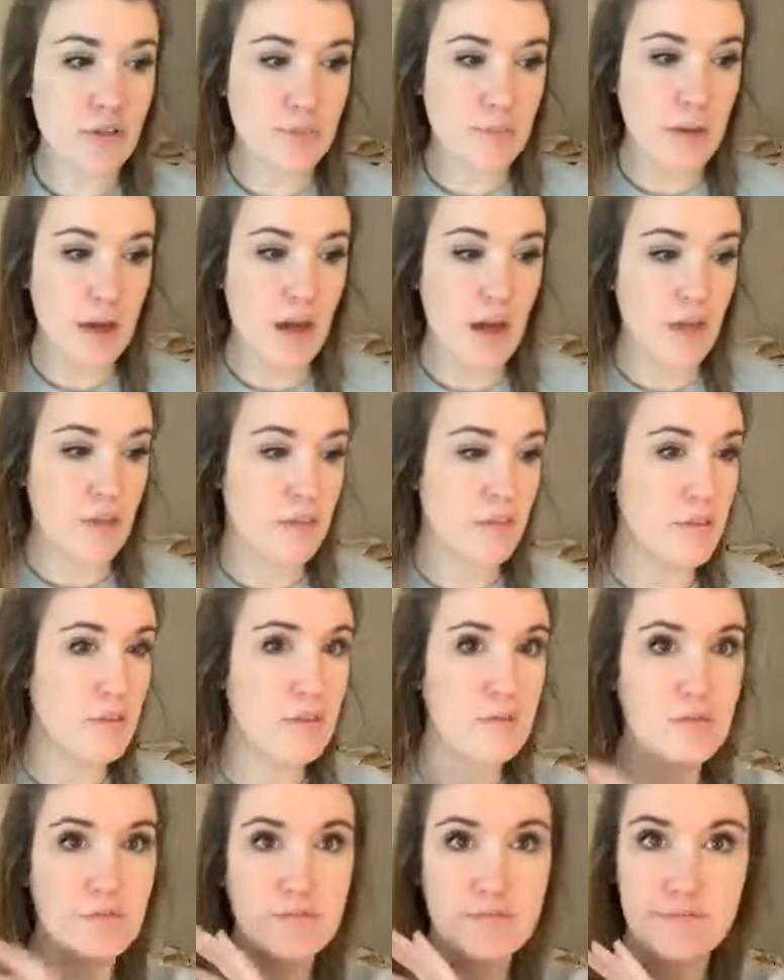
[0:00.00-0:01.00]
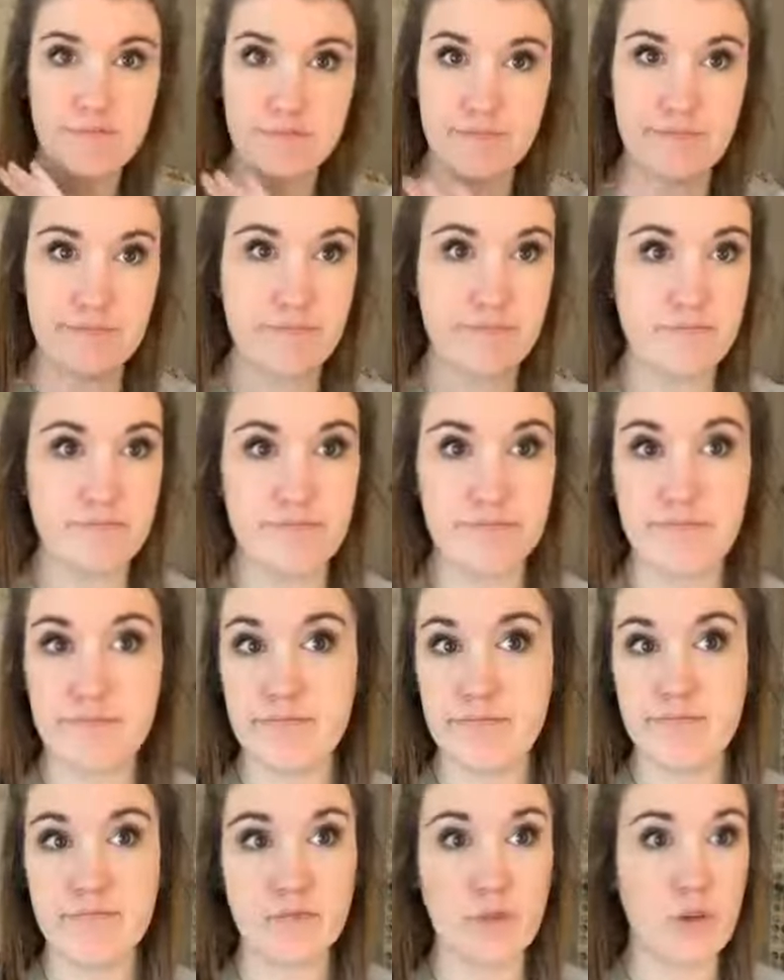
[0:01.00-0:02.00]
a month
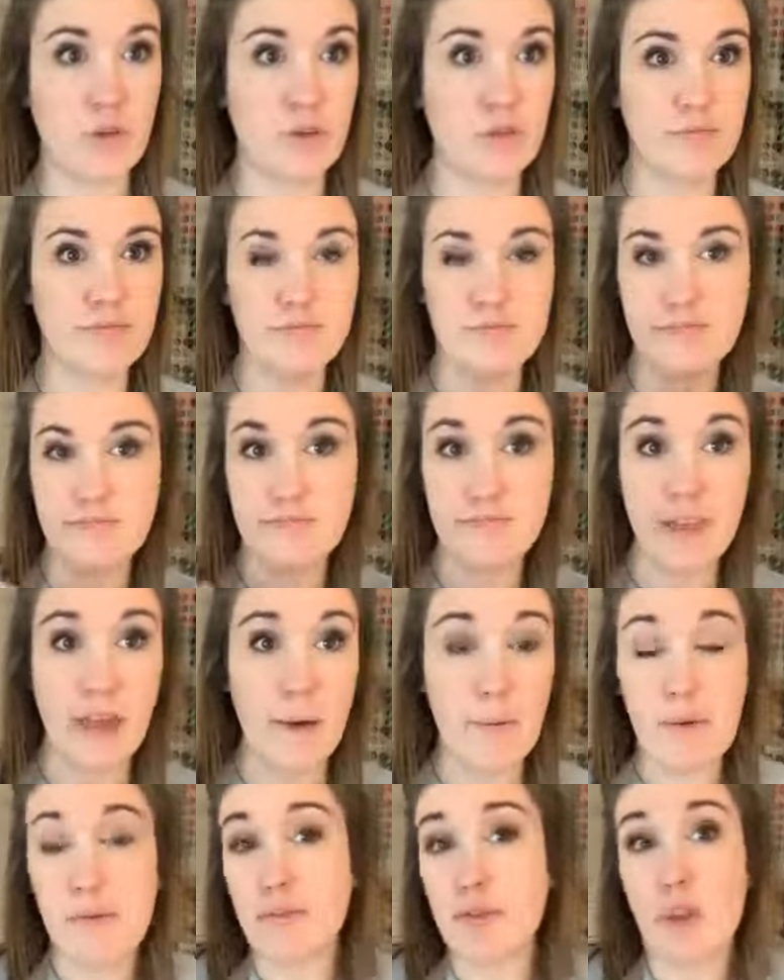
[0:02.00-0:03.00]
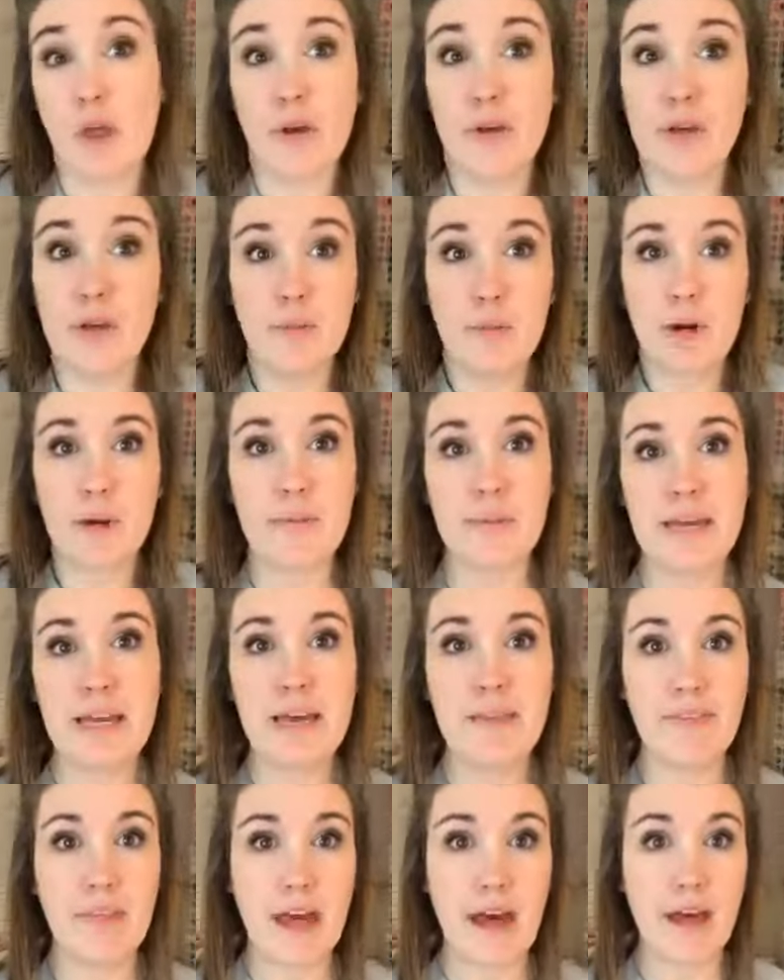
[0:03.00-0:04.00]
for however long you want to be
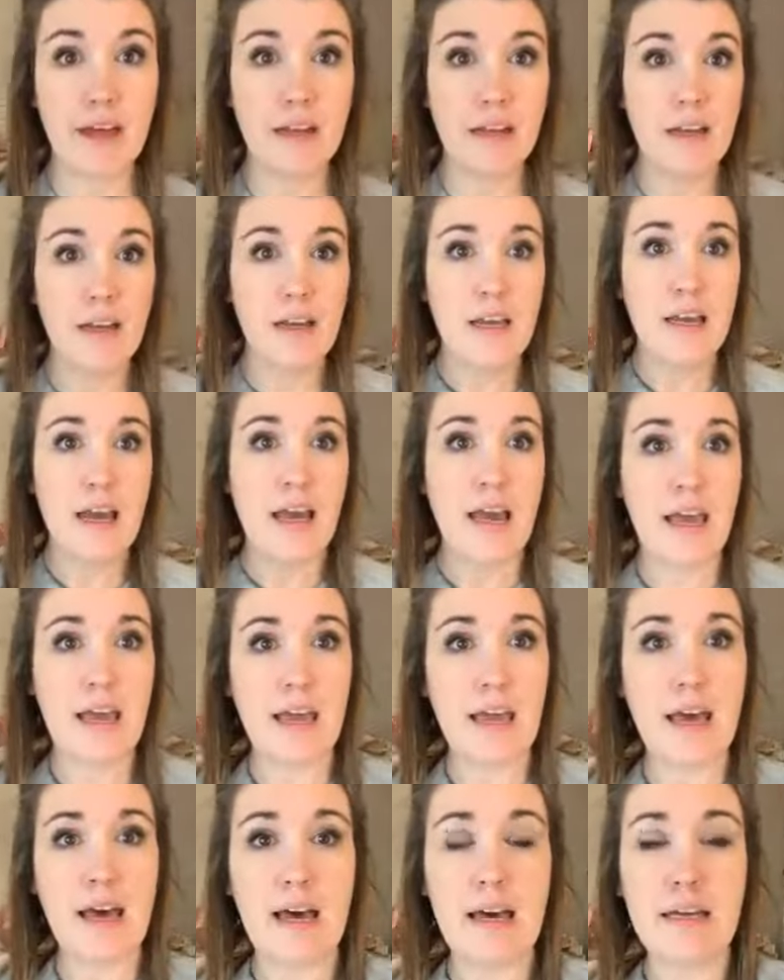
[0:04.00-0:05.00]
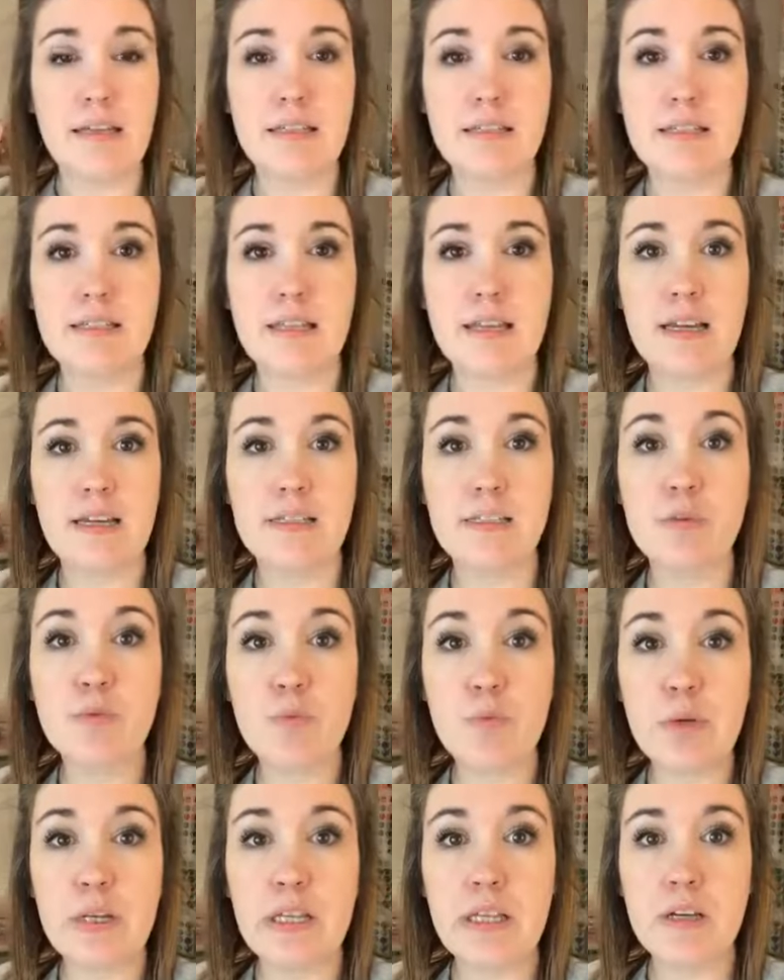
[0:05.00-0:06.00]
in that. And it's a
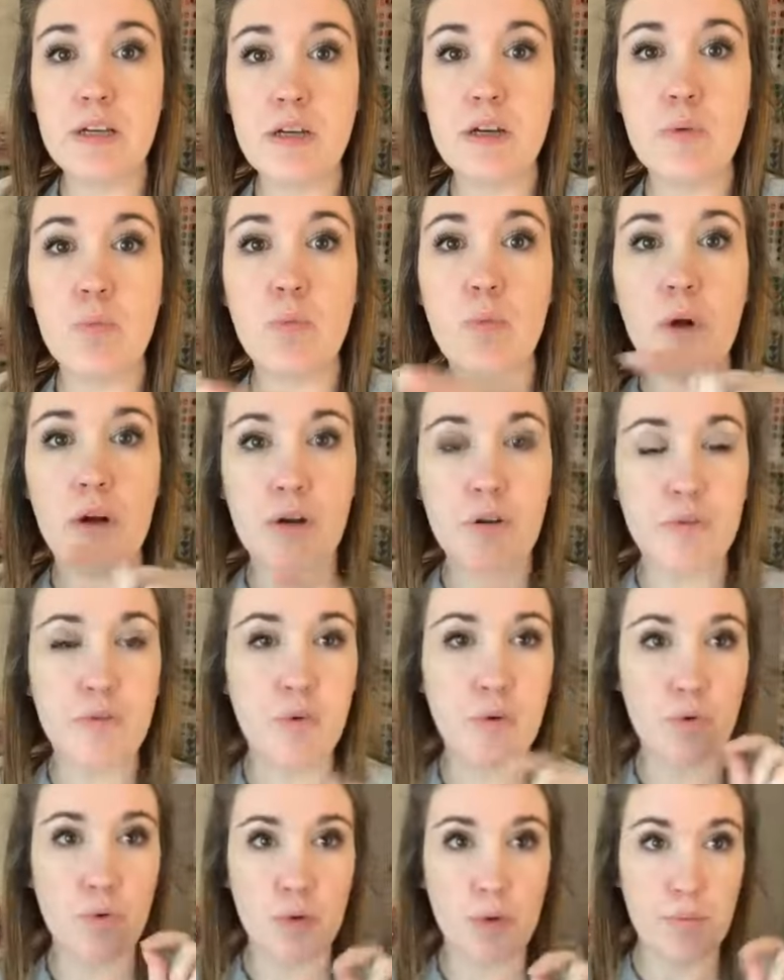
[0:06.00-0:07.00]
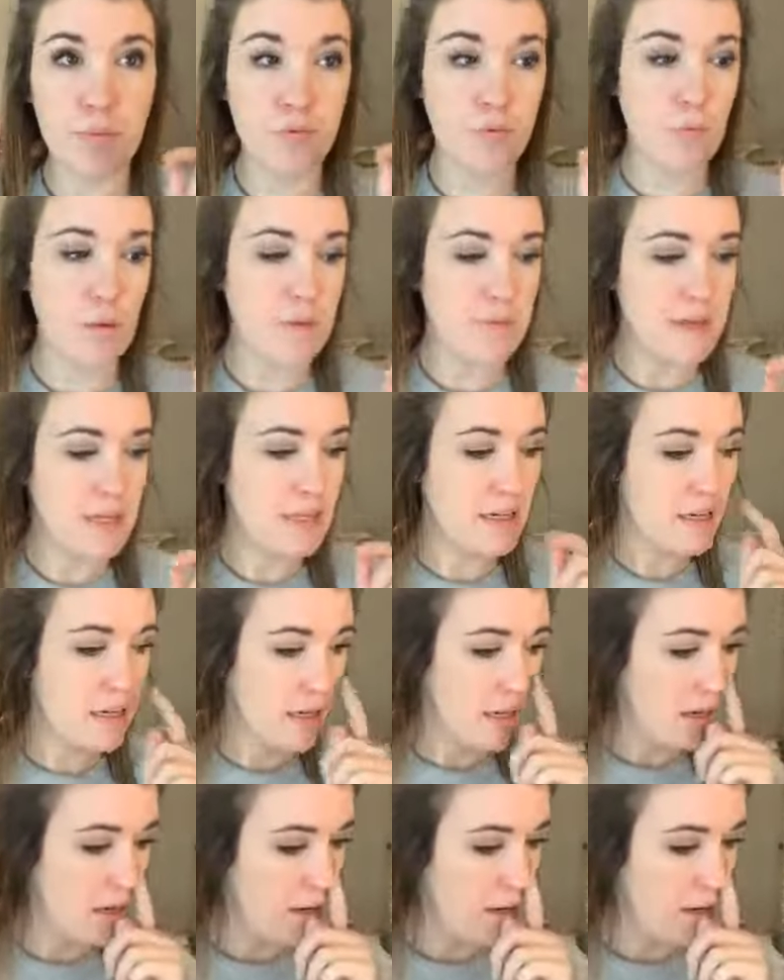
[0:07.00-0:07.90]
really wonderful group of women.